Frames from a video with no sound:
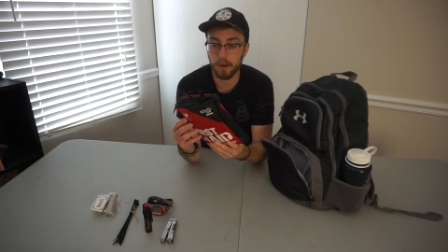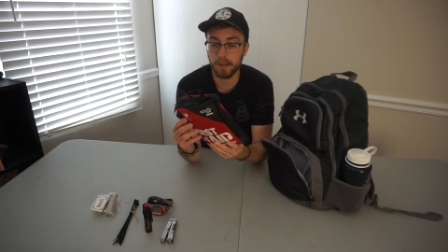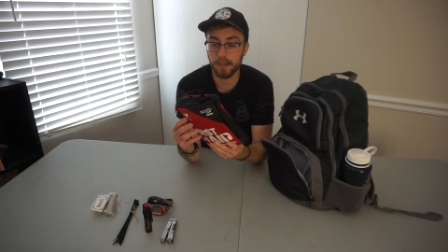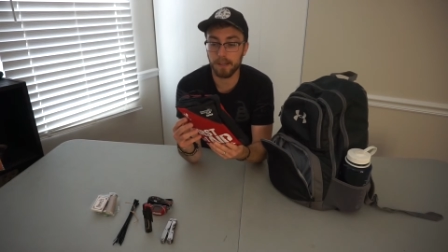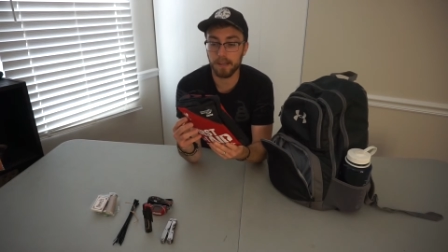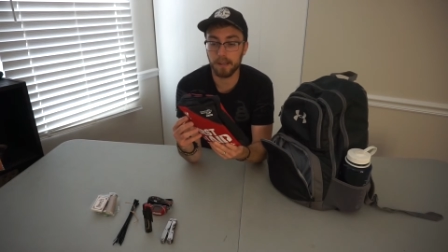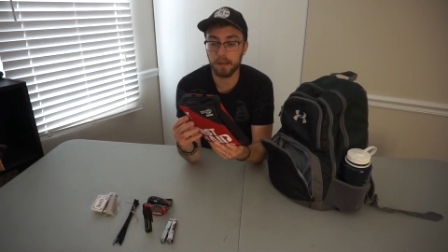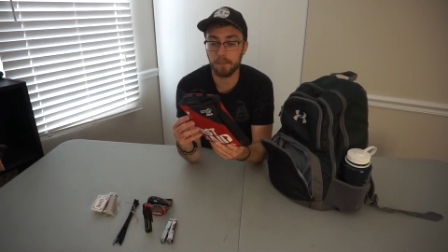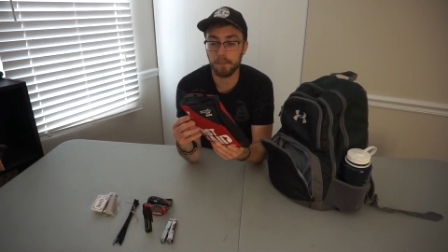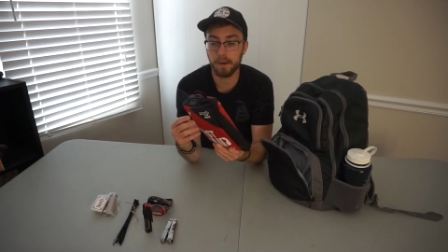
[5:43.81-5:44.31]
I
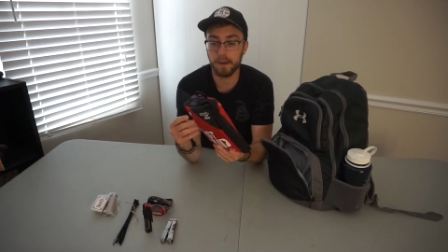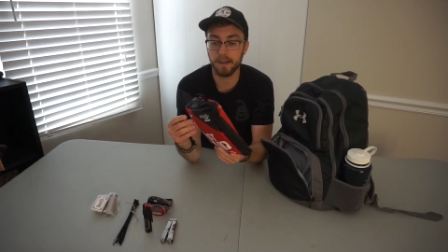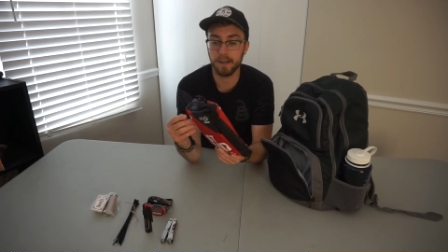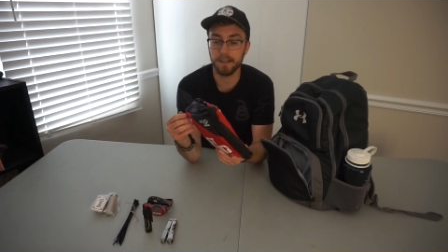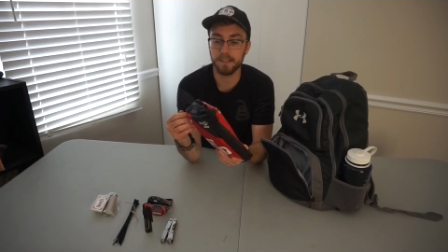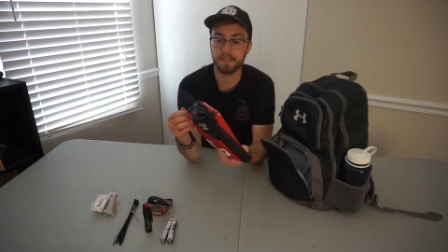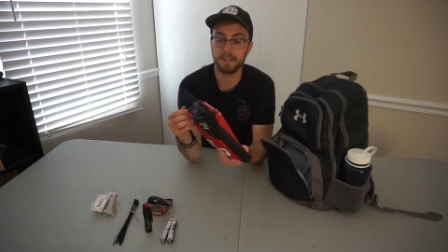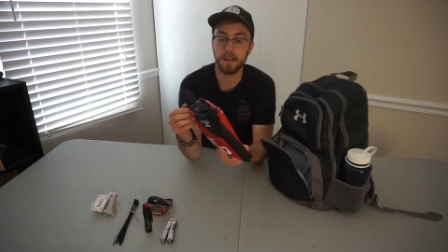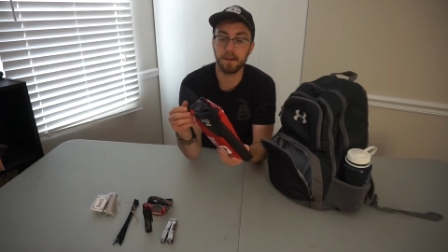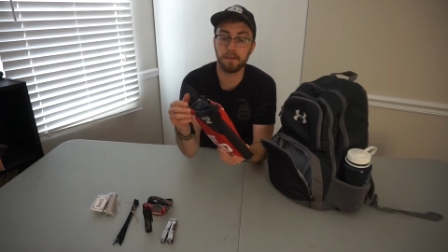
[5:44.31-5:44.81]
like about it
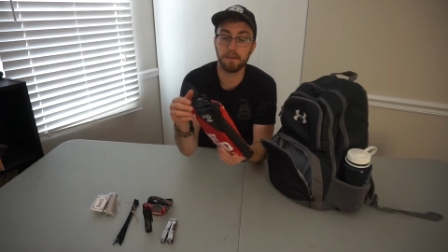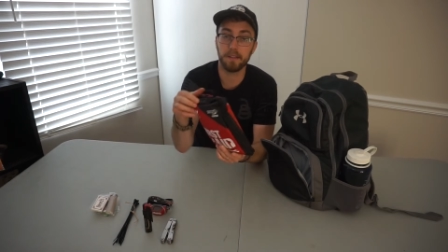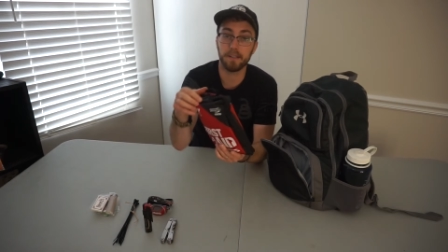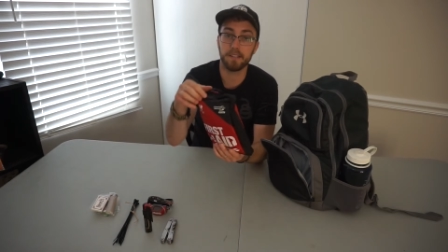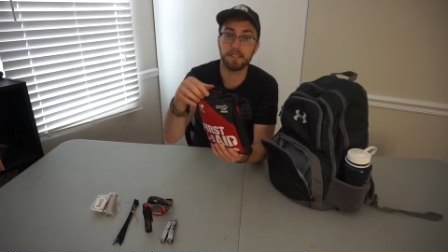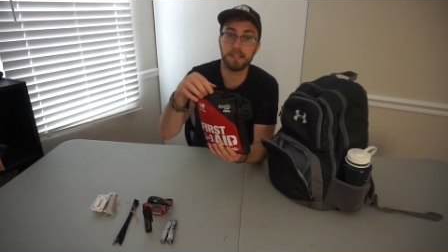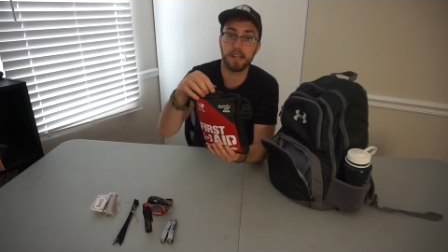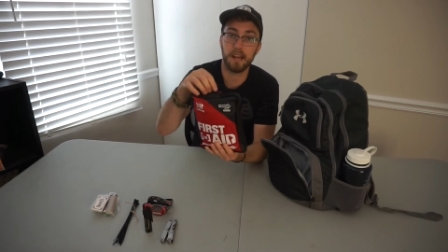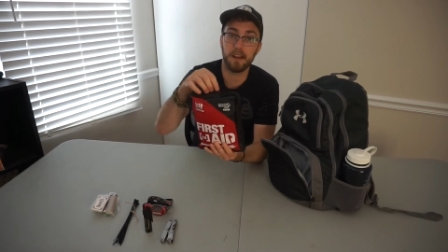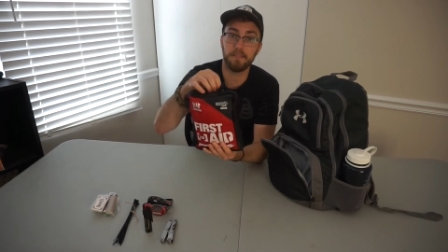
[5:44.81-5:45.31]
is not only
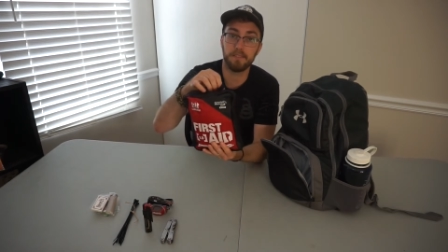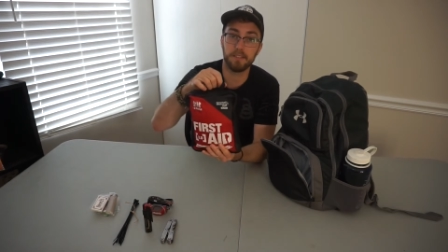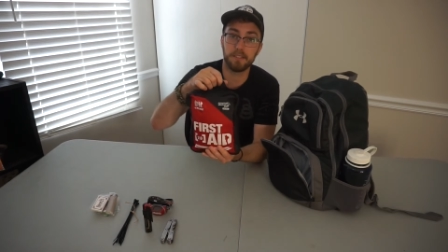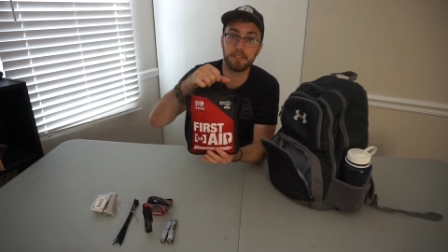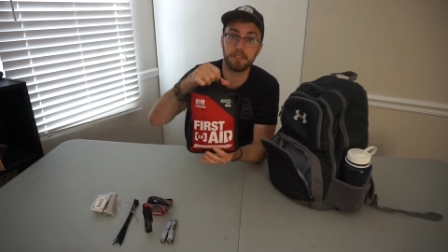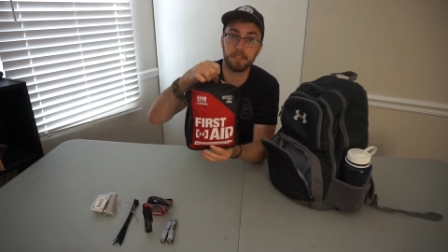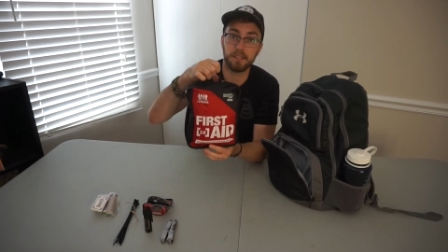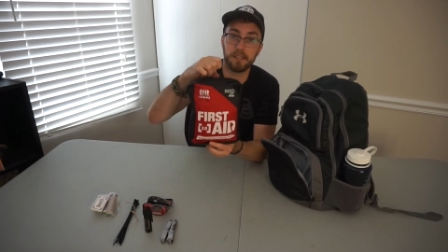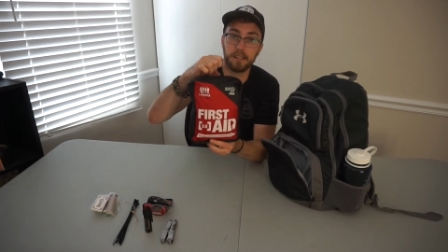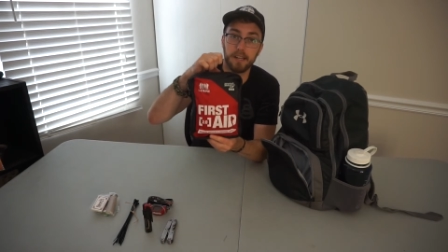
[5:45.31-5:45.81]
does it have
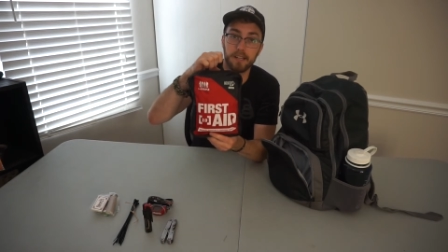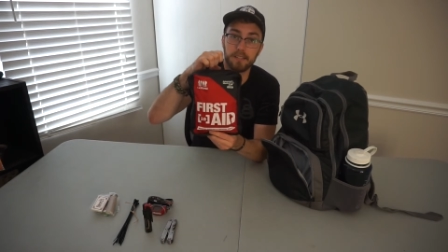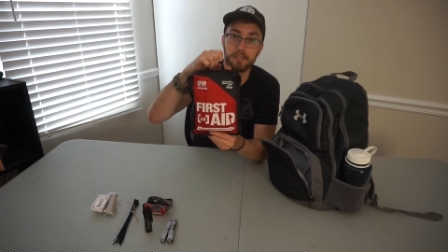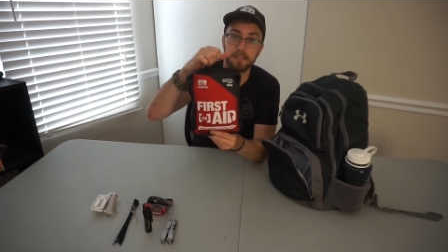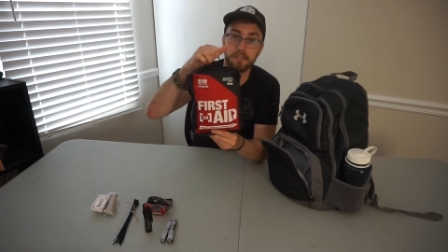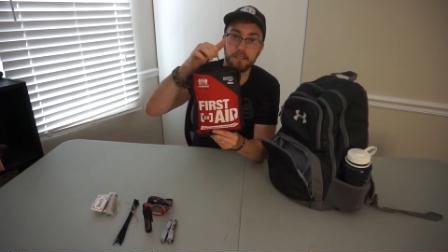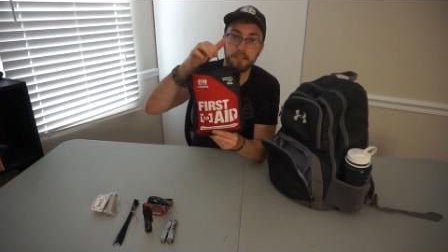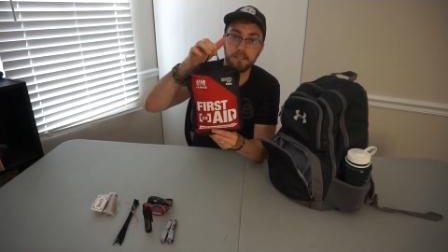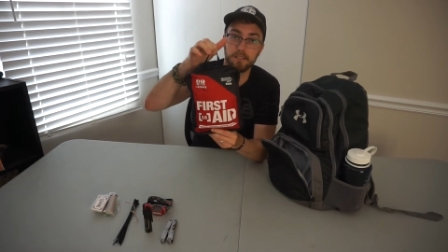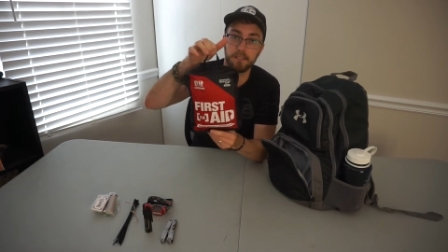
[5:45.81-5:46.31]
this nice
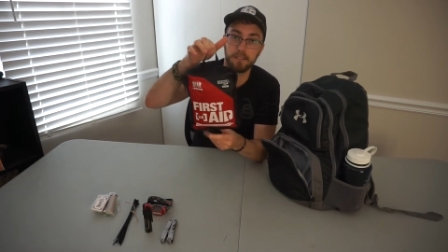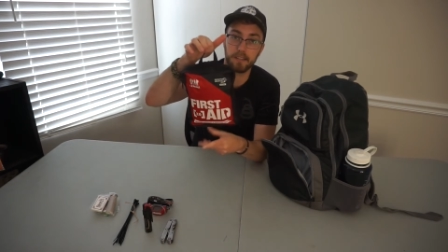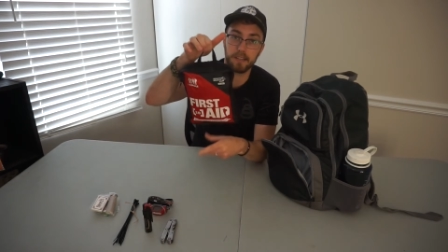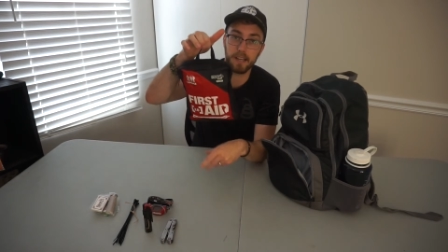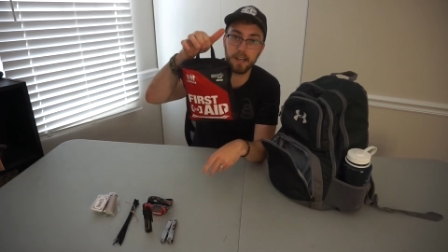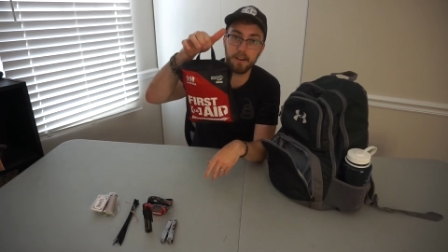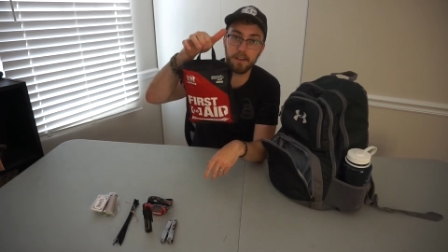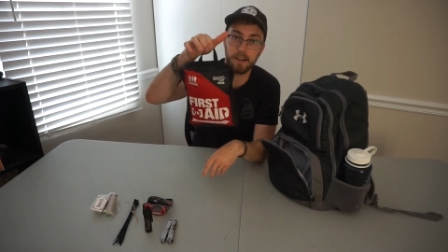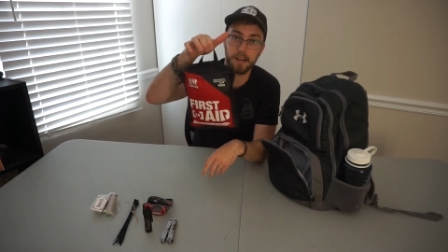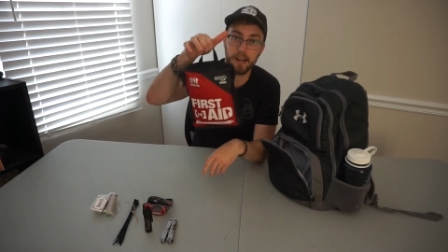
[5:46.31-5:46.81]
little
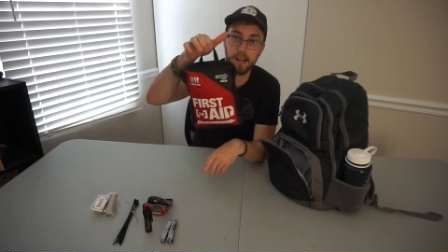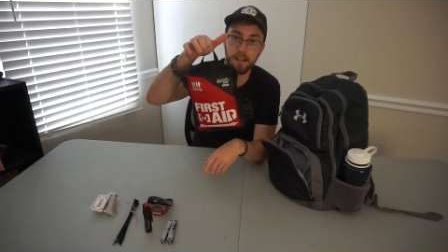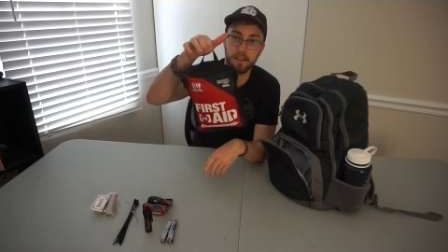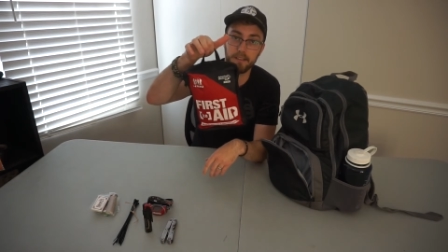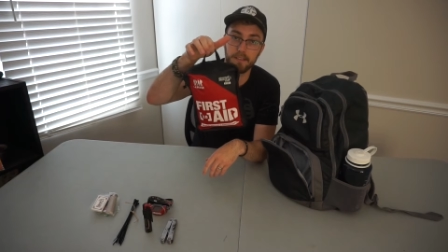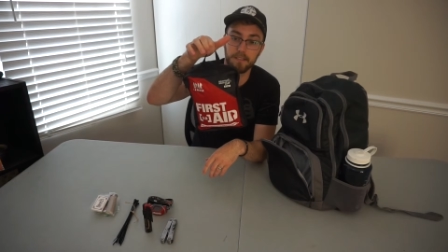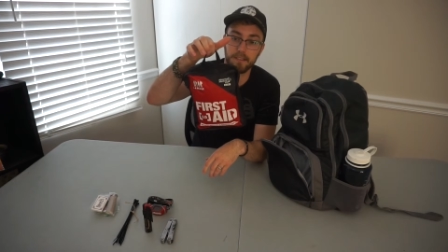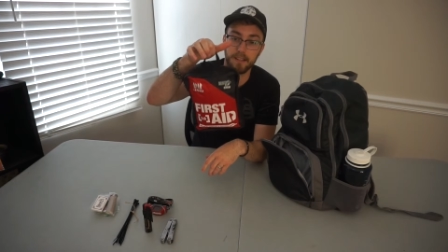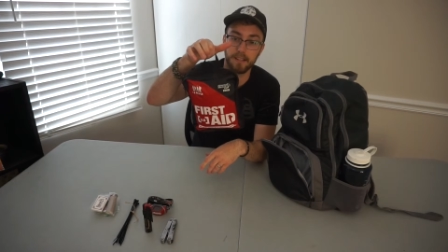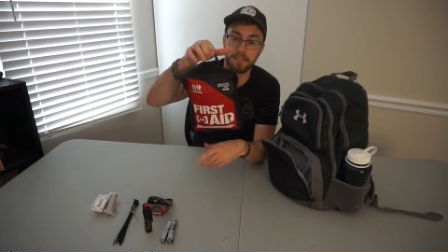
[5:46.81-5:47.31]
carry
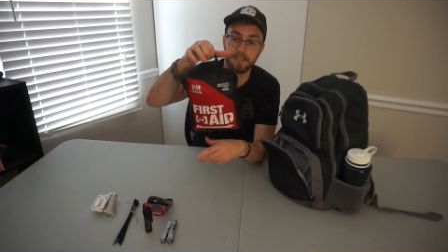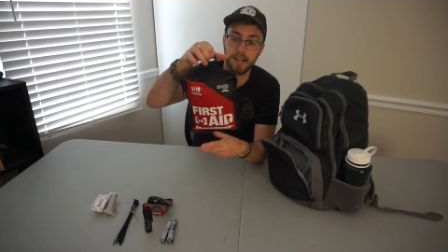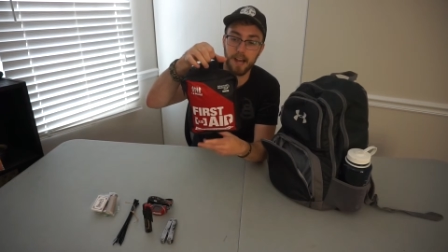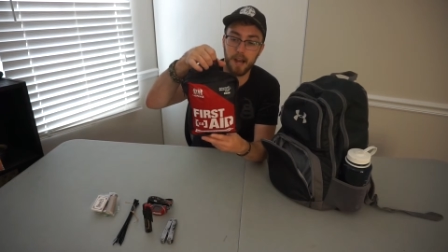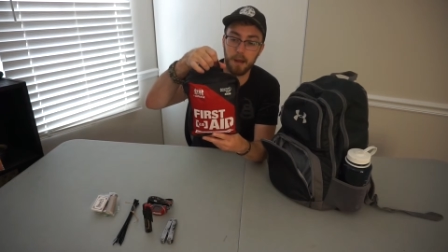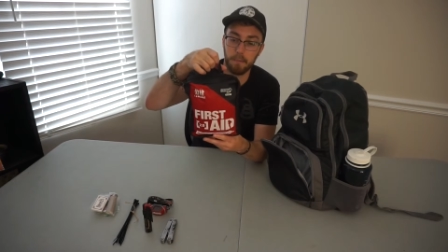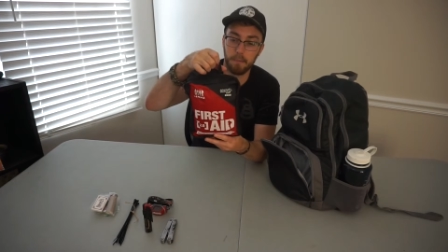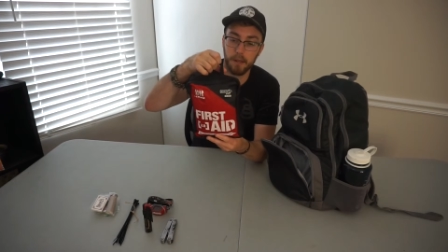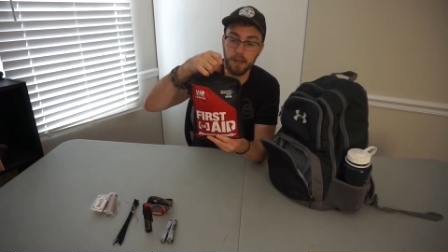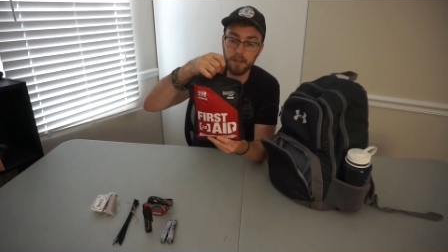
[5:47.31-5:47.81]
handle on
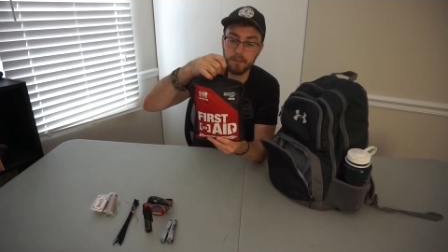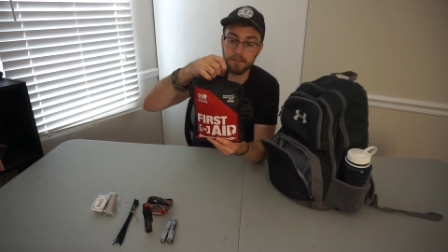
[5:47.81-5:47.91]
top,